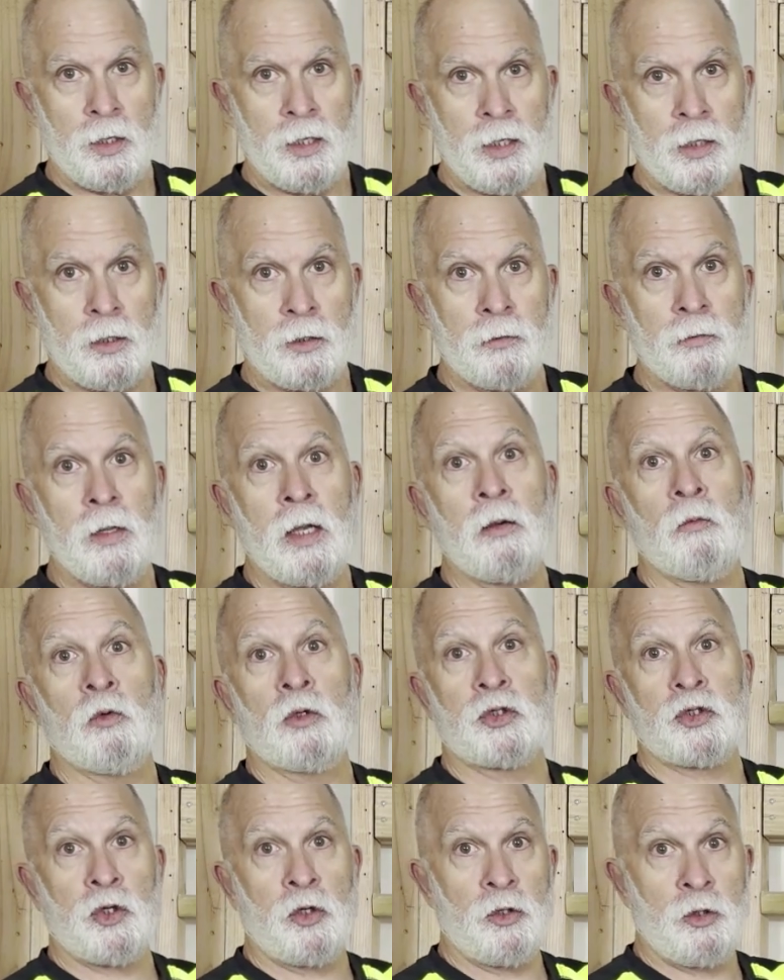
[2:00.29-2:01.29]
here, and
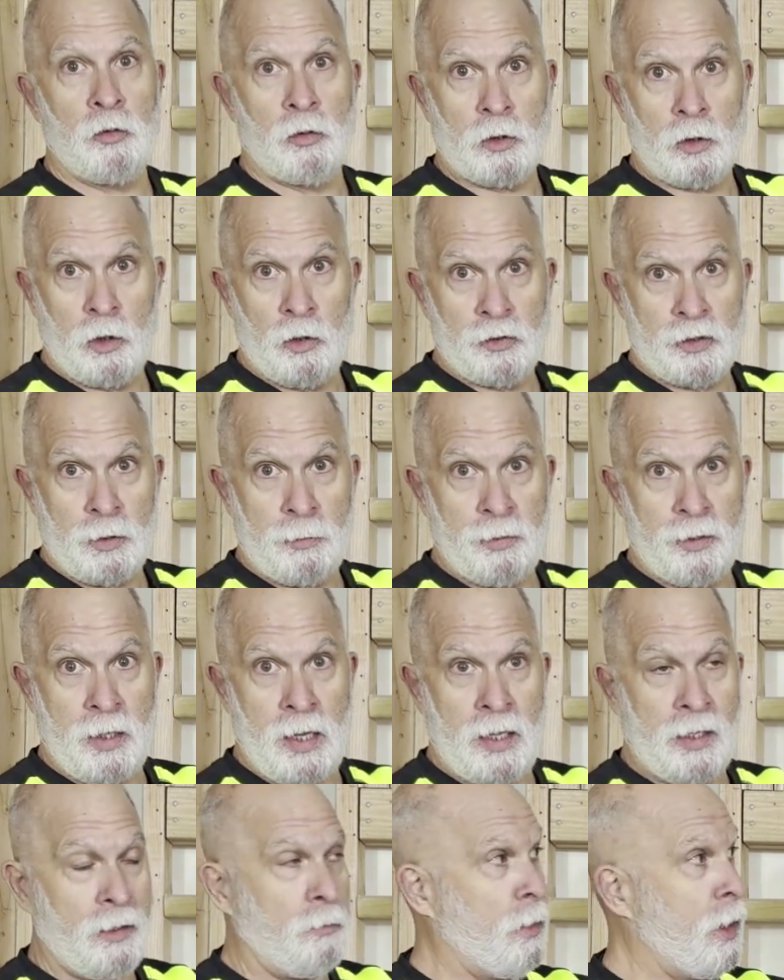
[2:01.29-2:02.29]
we'll show you a close-up of
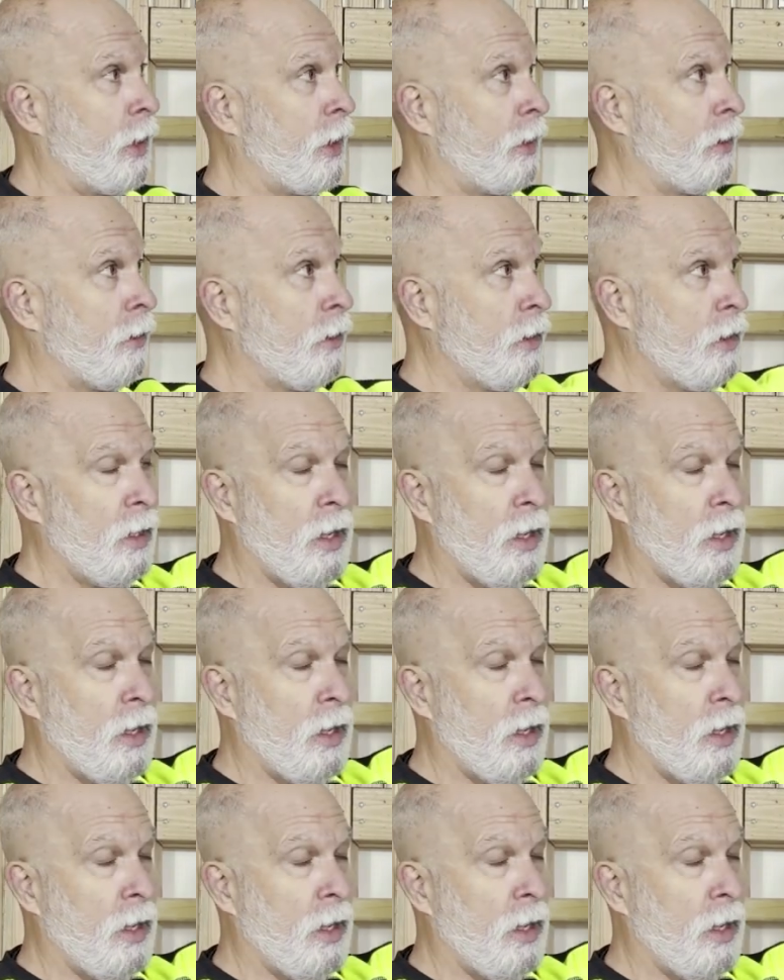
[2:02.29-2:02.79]
that in a minute.